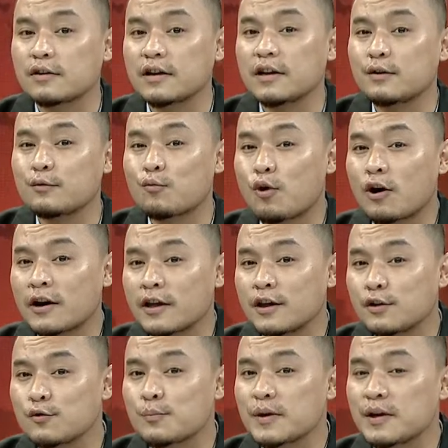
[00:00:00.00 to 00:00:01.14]
in warning
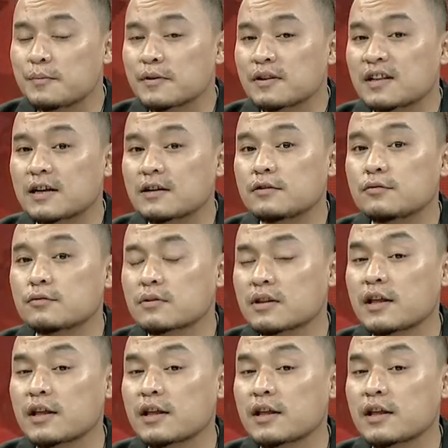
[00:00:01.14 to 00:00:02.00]
you people that, you know,